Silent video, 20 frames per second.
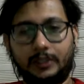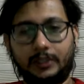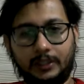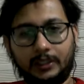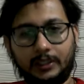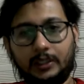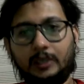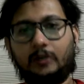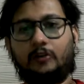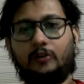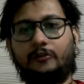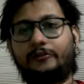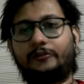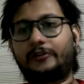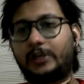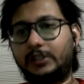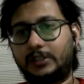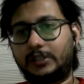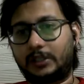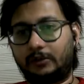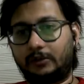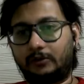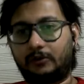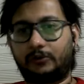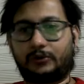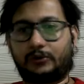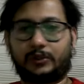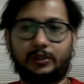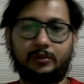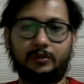thinking of French
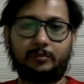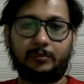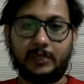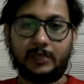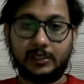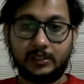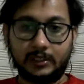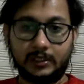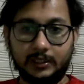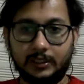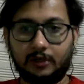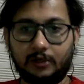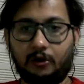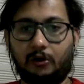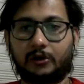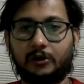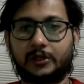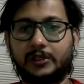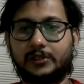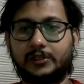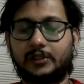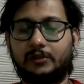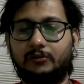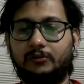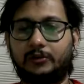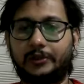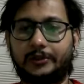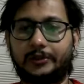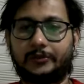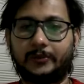Revolution. Majorly Coleridge and
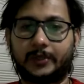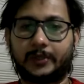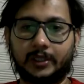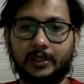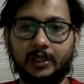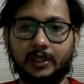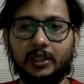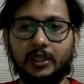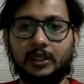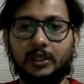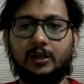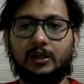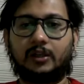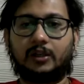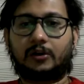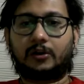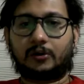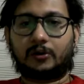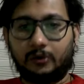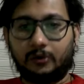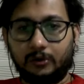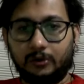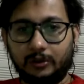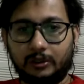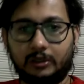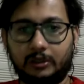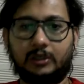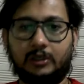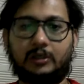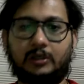Wordsworth
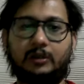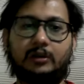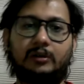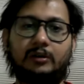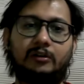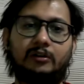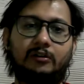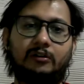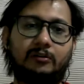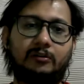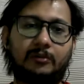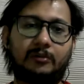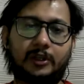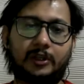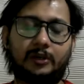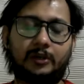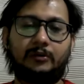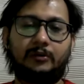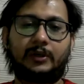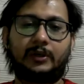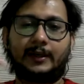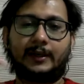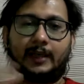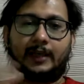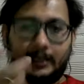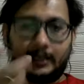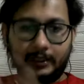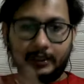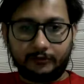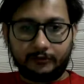wrote,
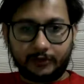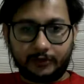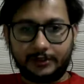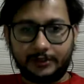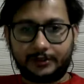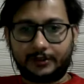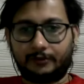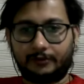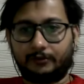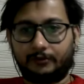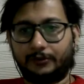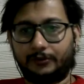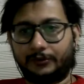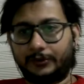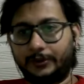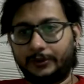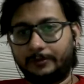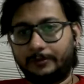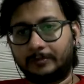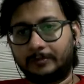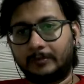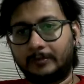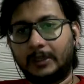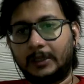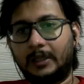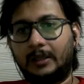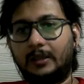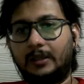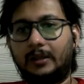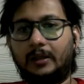regarding French Revolution.
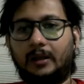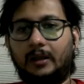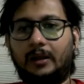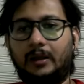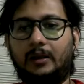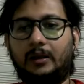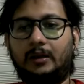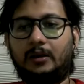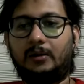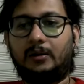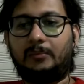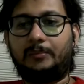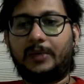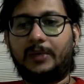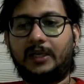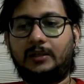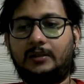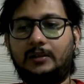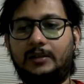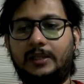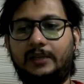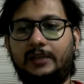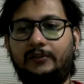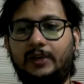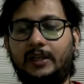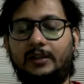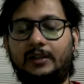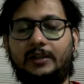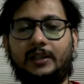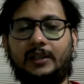But
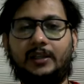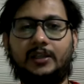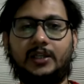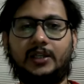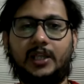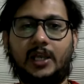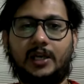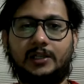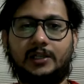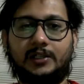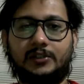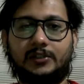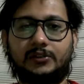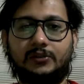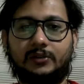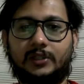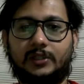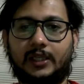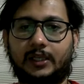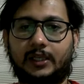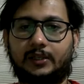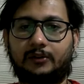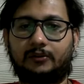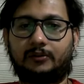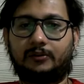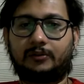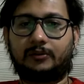they understood that,